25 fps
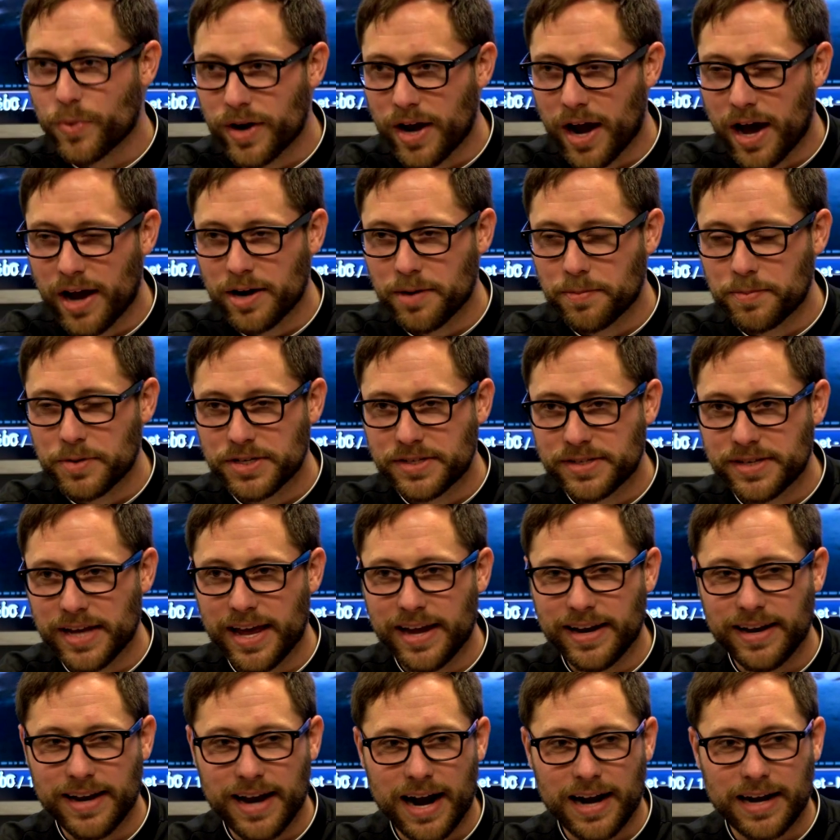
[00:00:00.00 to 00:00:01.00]
one hundred
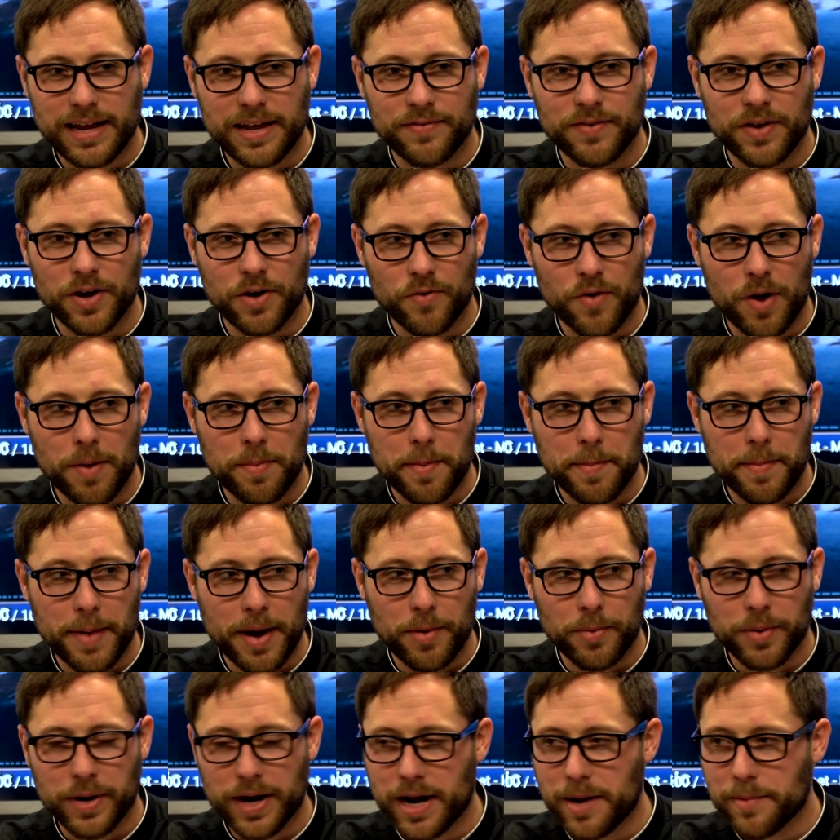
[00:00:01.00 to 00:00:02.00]
percent not giving a rip
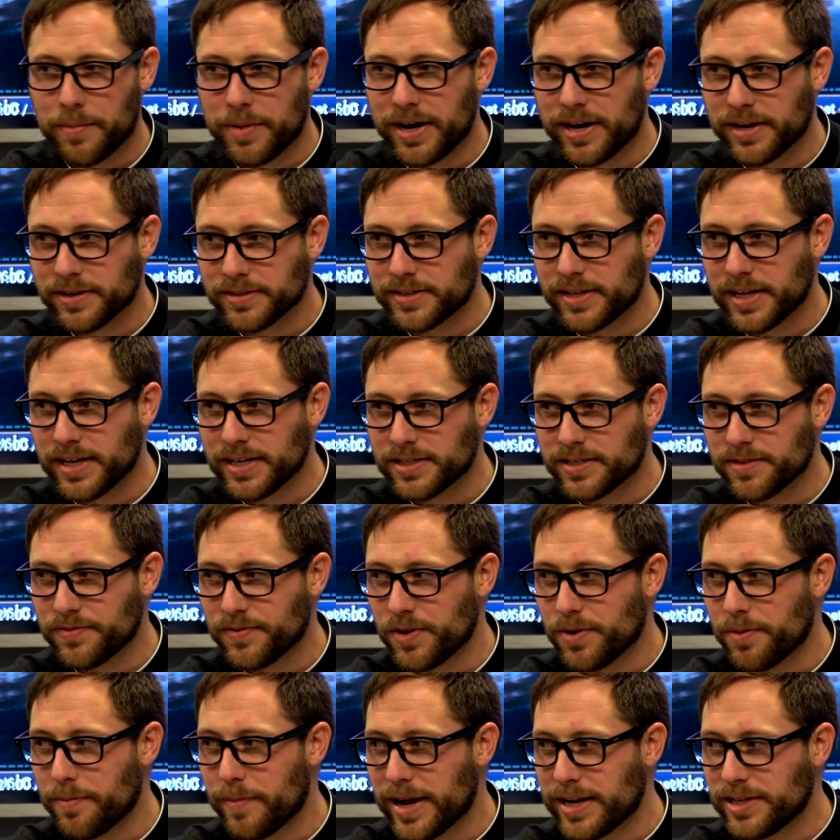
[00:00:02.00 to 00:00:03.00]
about what anybody else thinks of
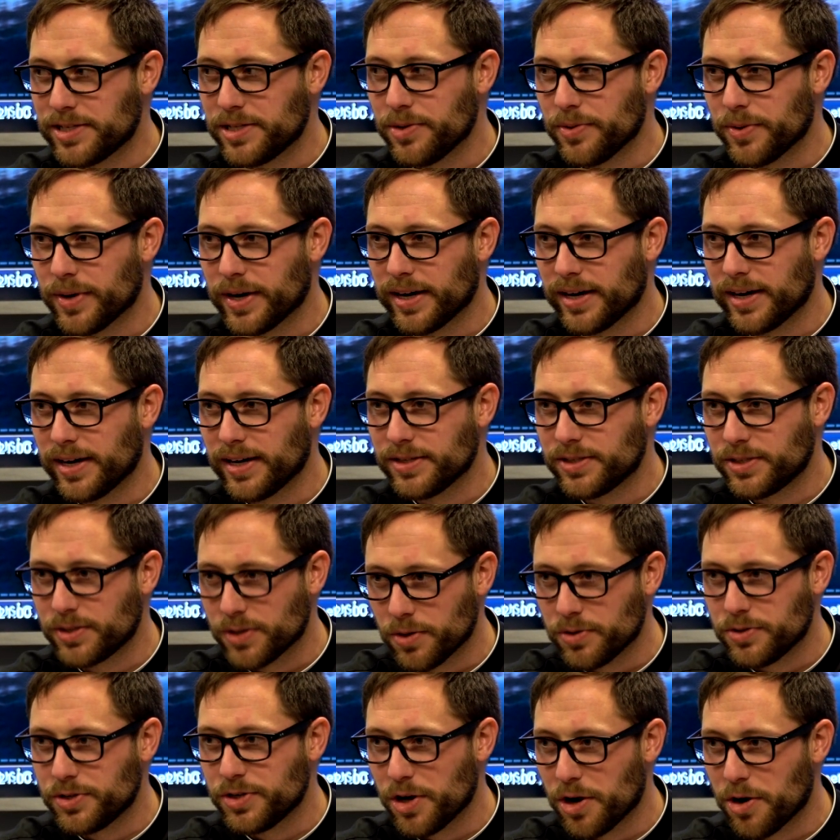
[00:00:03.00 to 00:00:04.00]
you makes you a, a
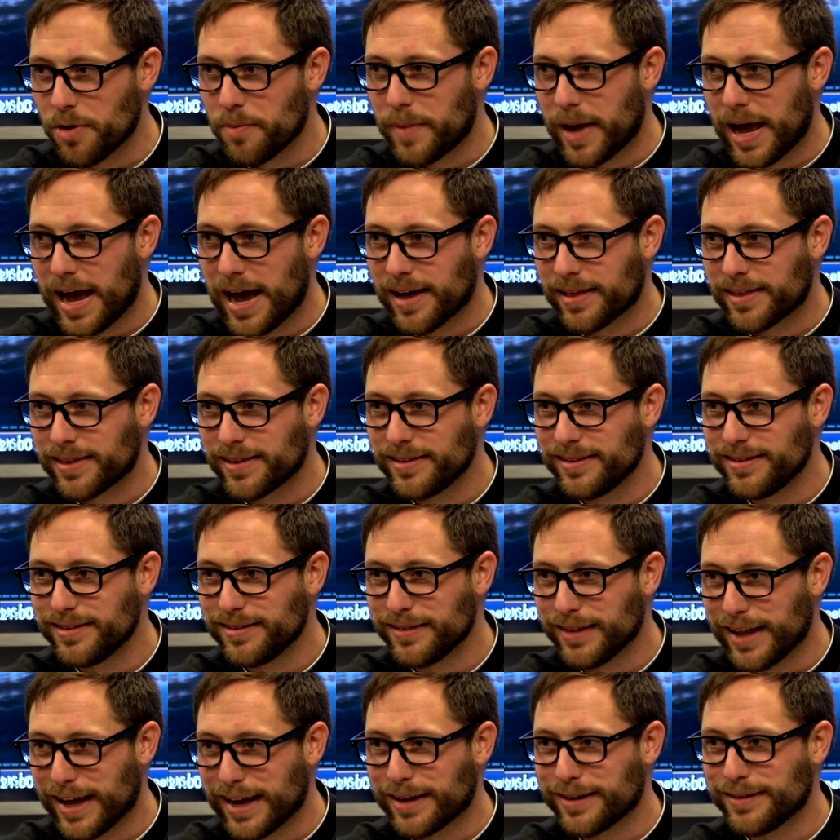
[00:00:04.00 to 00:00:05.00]
sociopath.
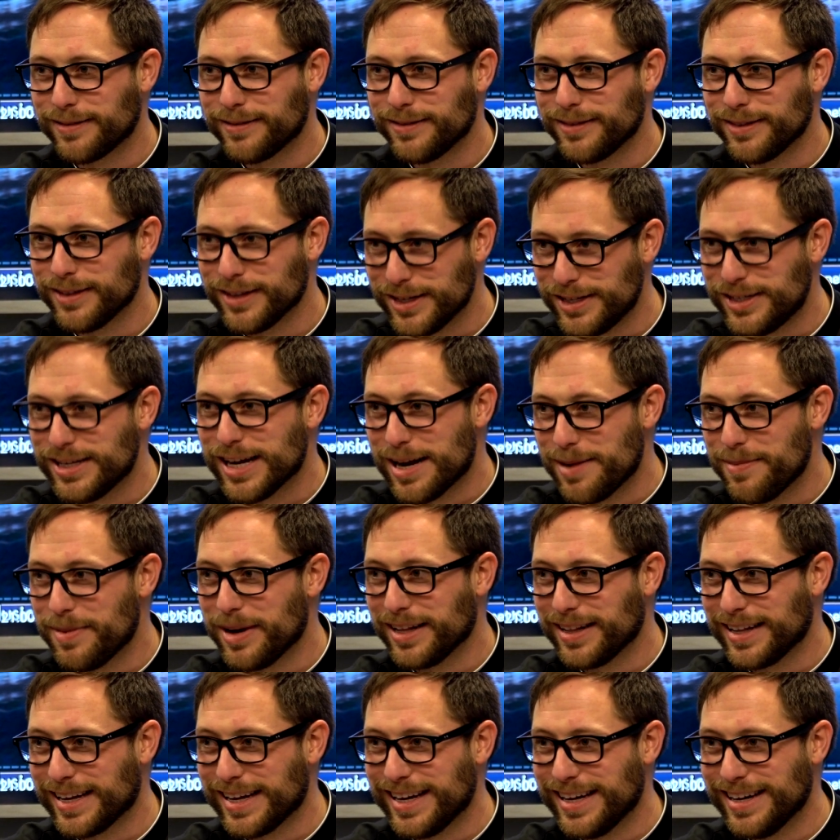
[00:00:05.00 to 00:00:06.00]
Like,
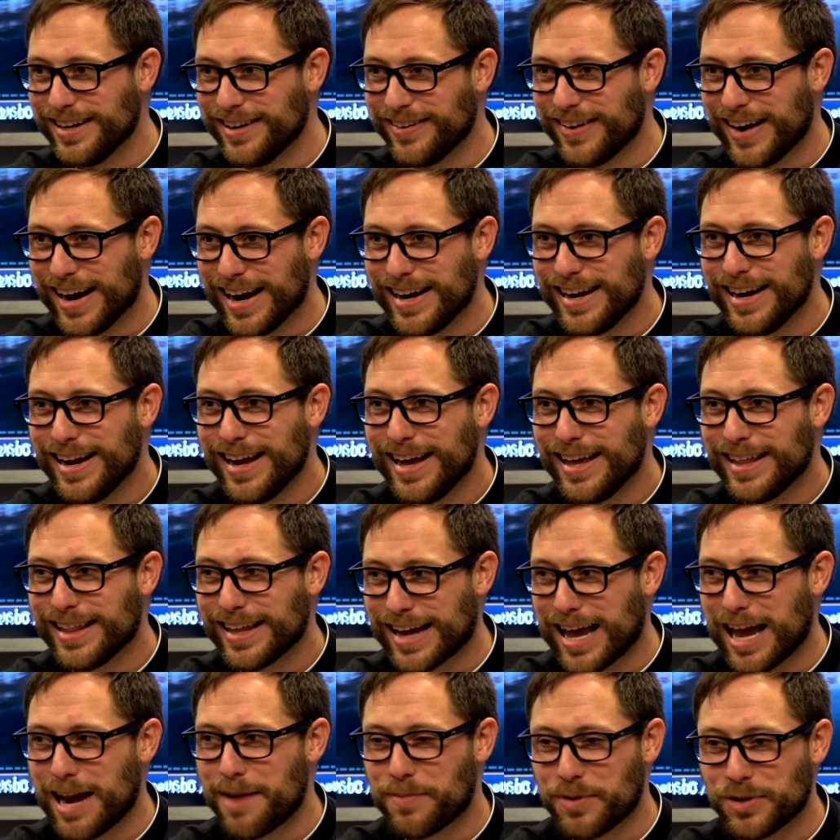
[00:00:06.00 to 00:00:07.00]
legitimately, right?
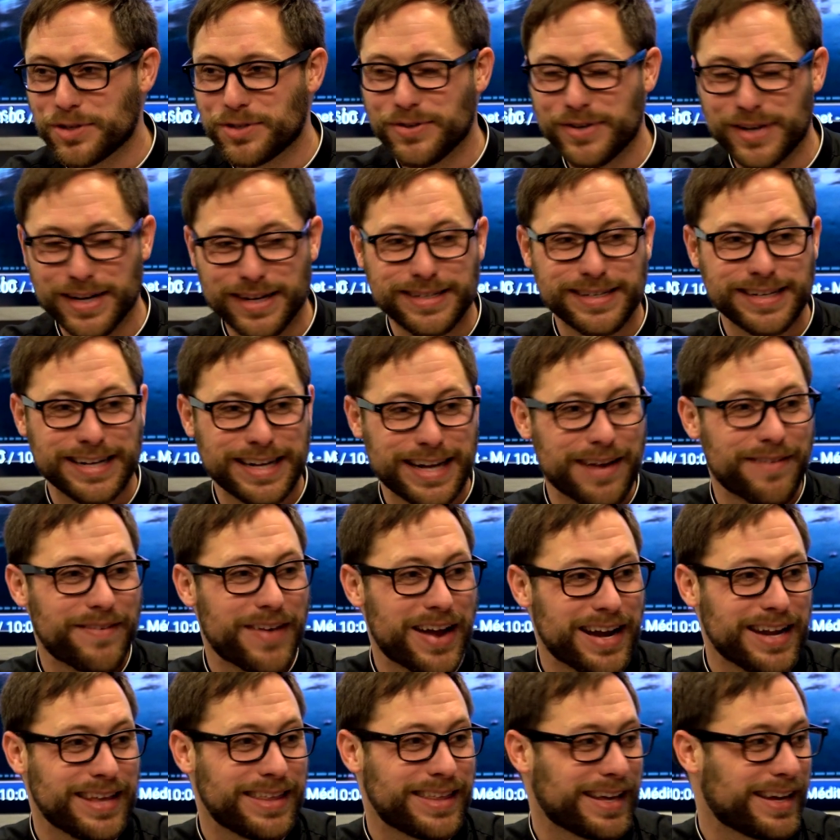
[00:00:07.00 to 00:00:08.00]
The kind of person who doesn't give
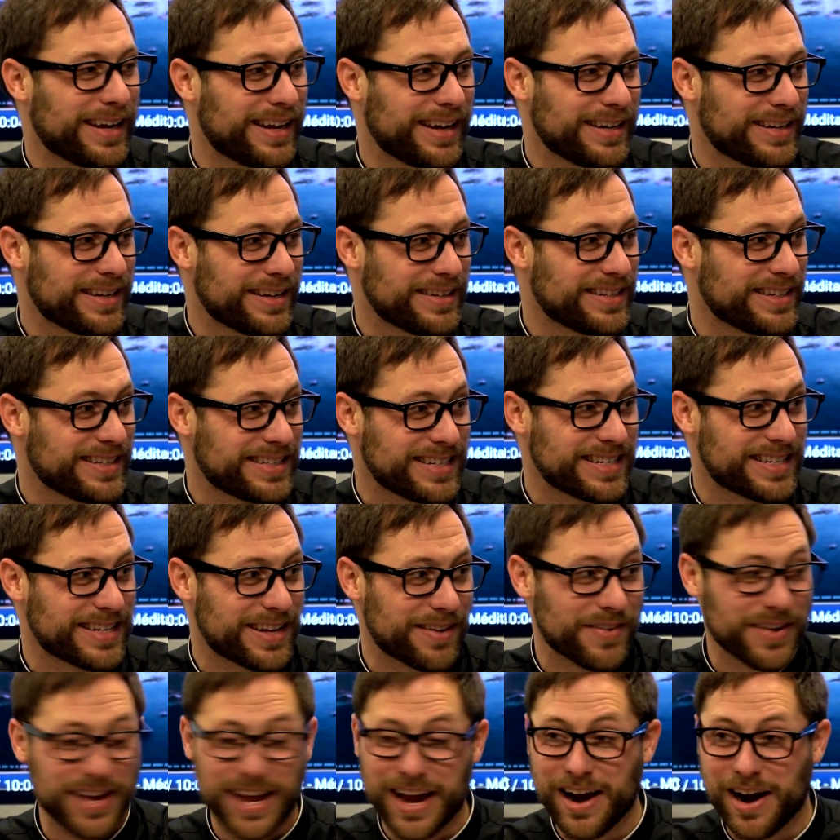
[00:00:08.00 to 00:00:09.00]
anything,
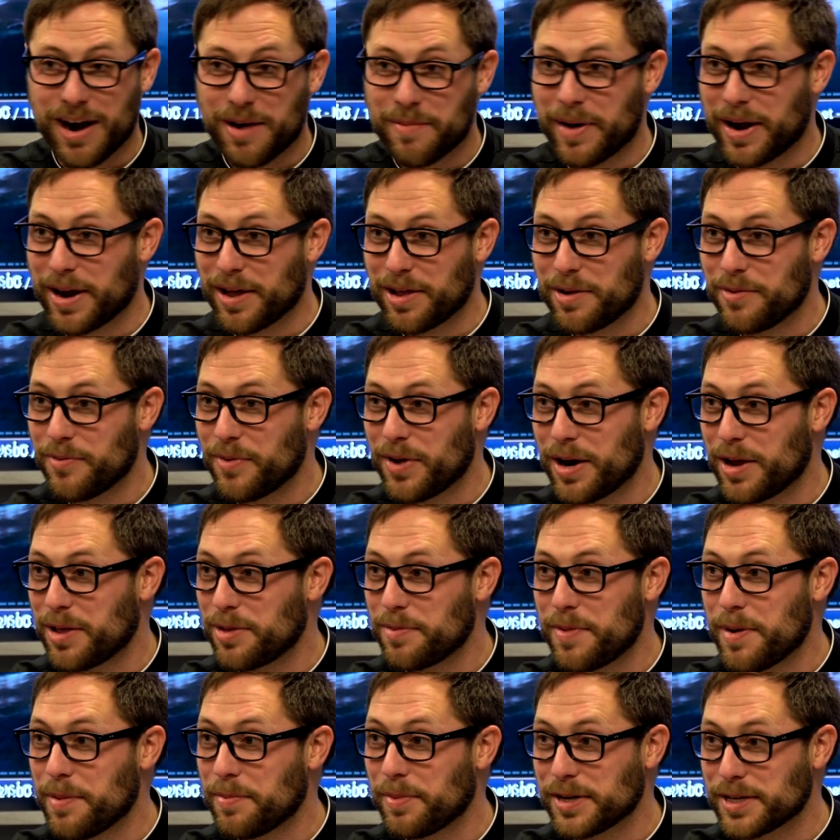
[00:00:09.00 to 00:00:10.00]
doesn't give a care about other, what
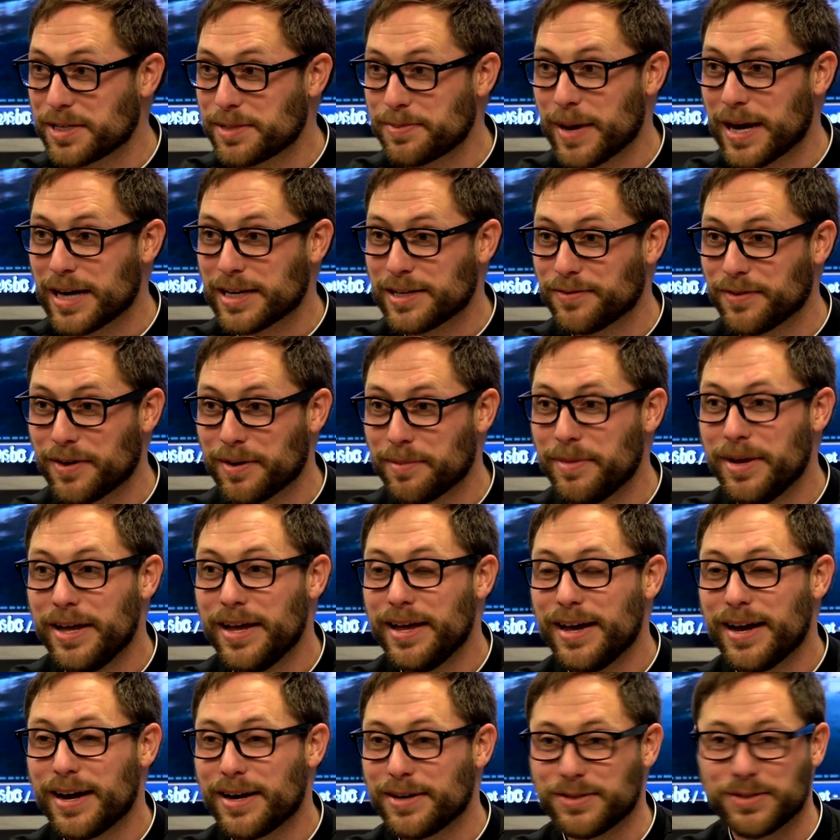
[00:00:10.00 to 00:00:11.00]
other people expect of them,
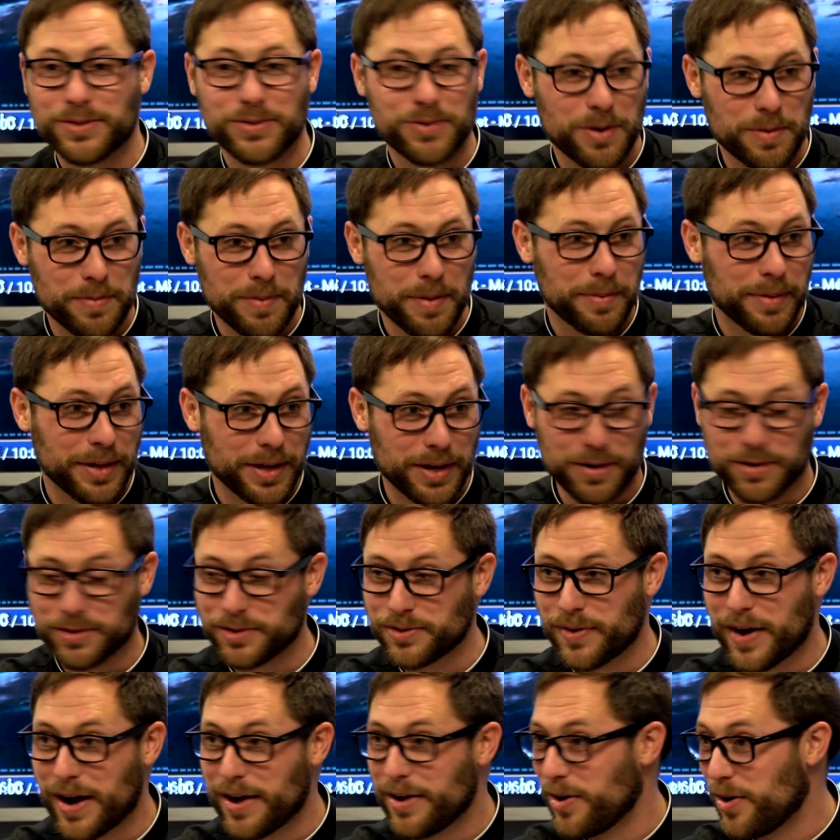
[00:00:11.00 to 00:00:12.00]
are the sort of people that
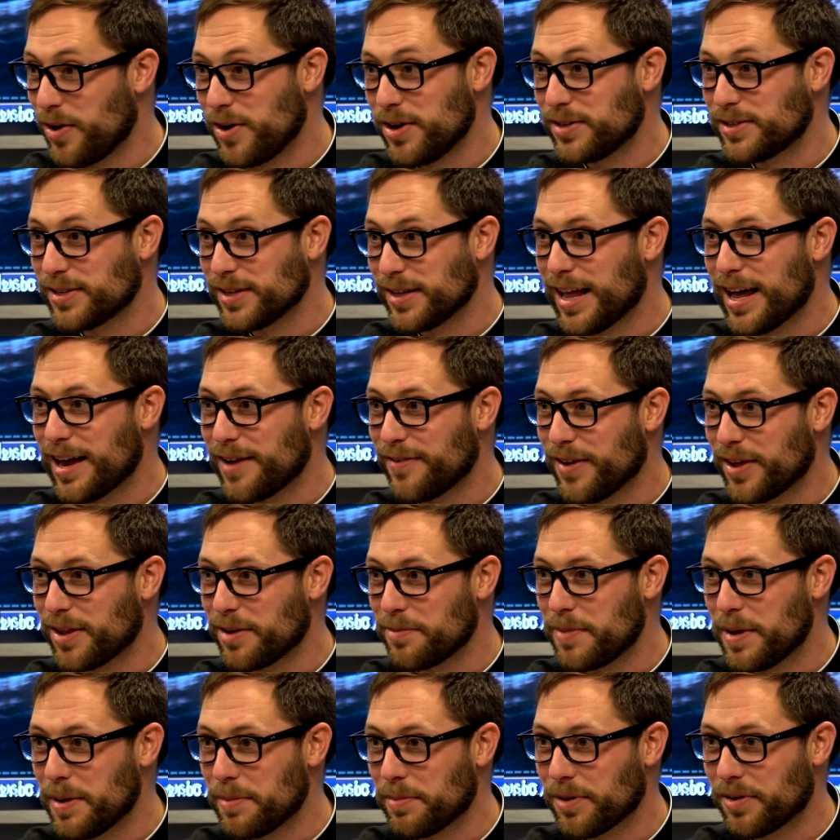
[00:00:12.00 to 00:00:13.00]
goes around and hurts a lot of
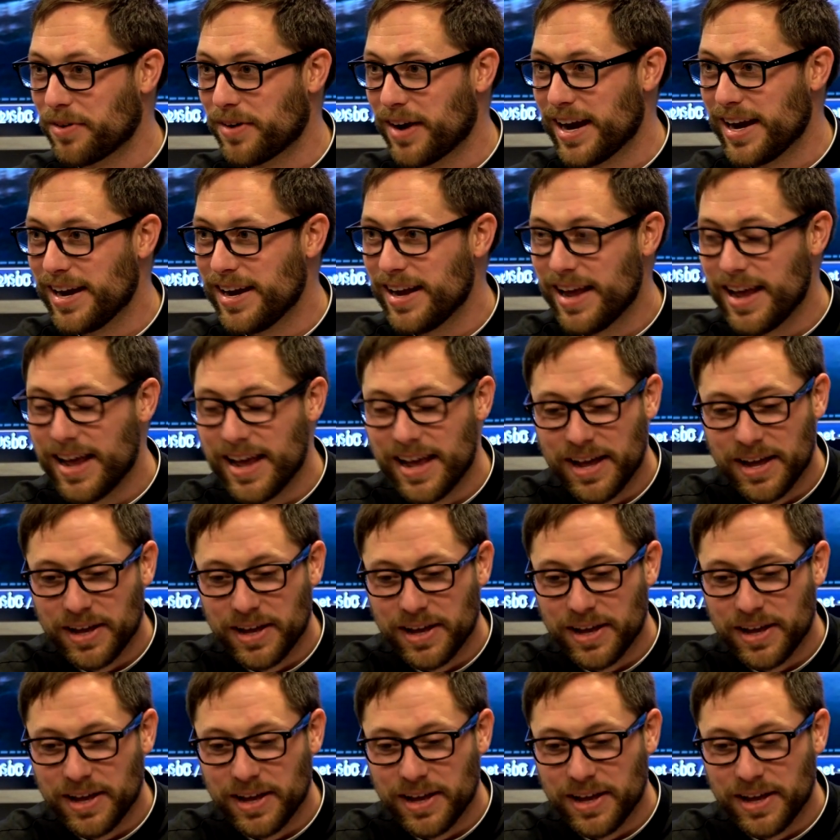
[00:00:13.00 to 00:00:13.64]
other people, right?